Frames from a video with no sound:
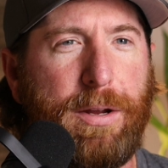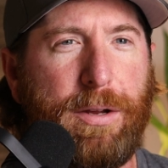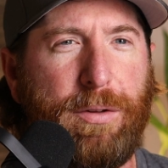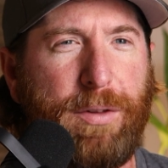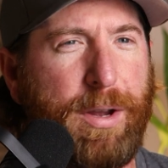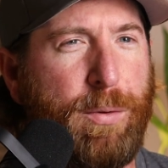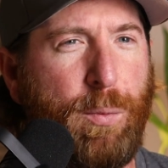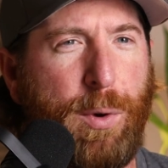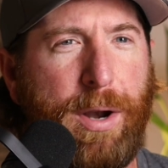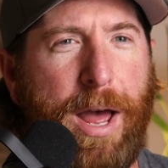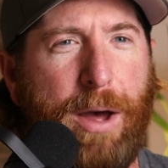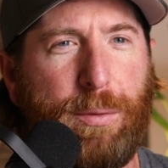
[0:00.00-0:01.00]
There's like
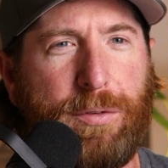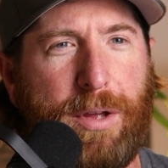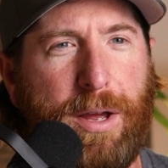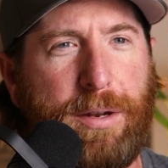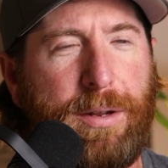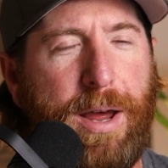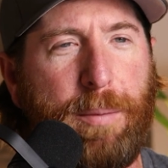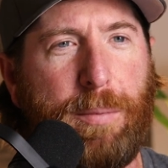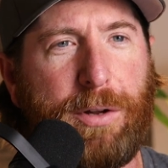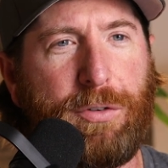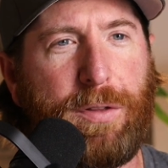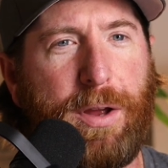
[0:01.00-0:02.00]
one house on, not
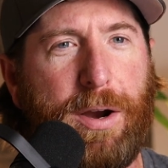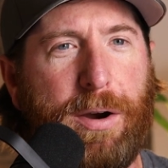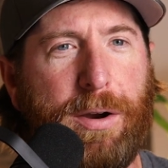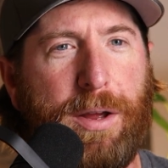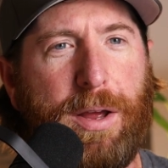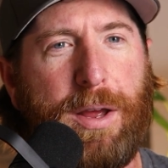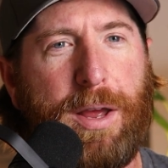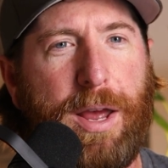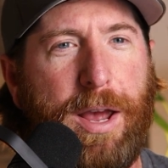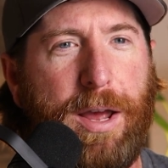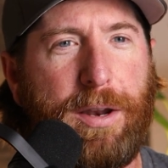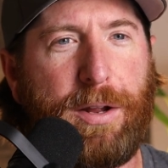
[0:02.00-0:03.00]
much there,
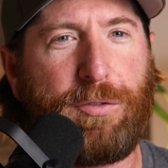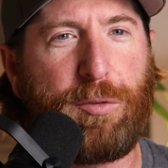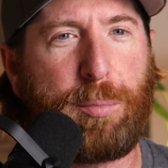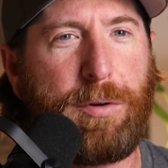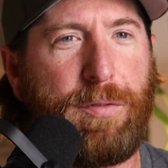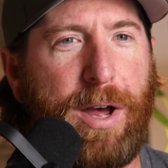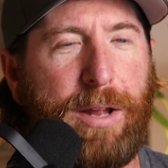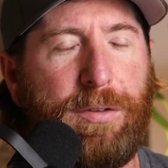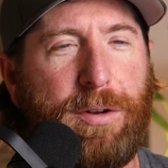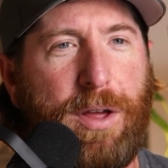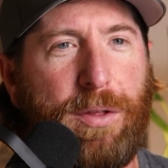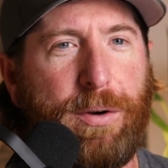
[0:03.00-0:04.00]
and just provides
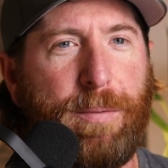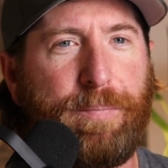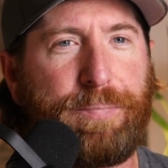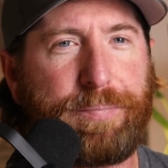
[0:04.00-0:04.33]
another,